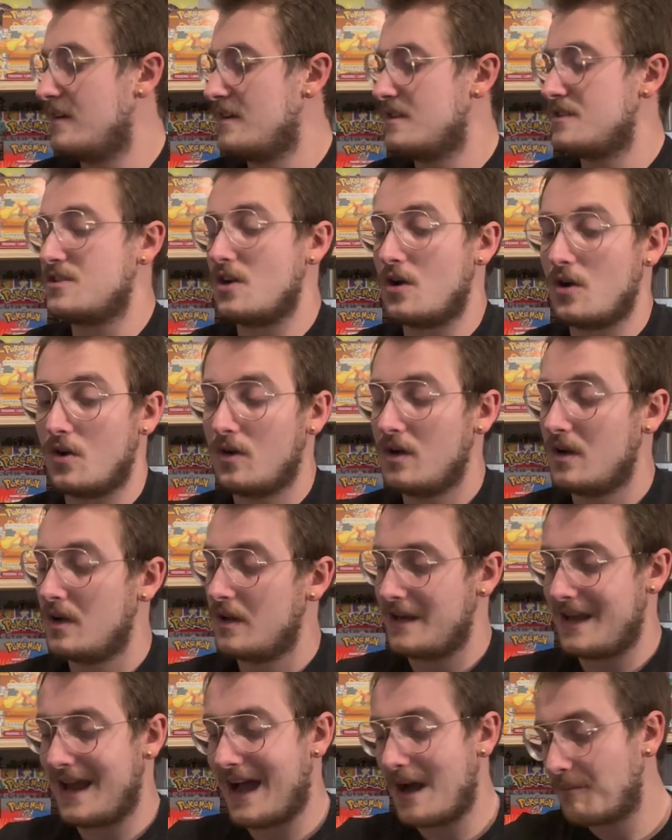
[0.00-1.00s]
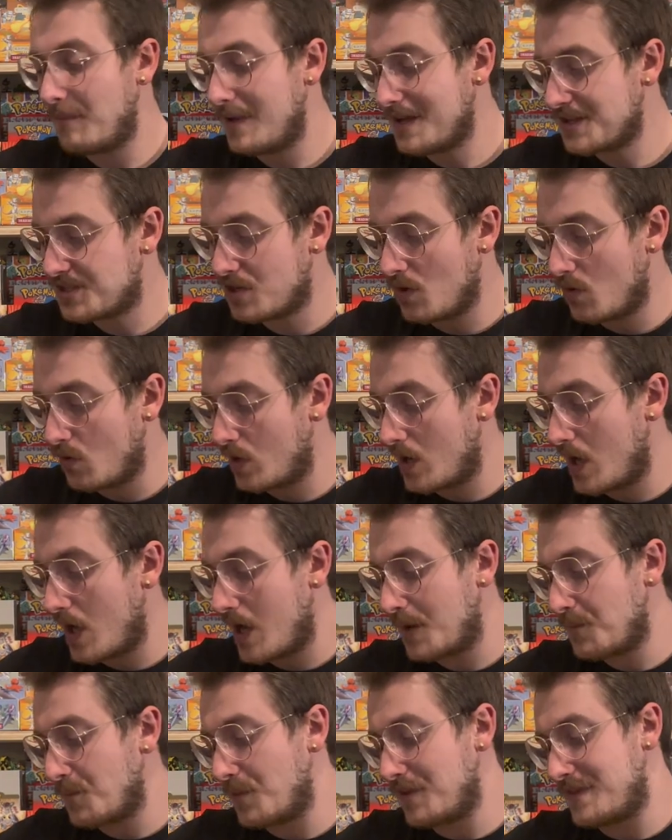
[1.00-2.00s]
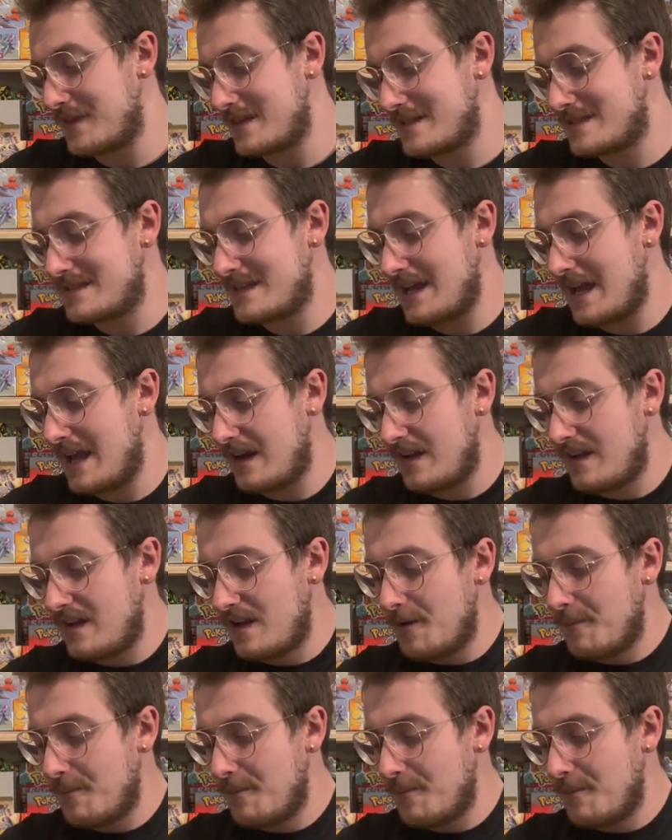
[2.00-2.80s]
So not much going on with this set,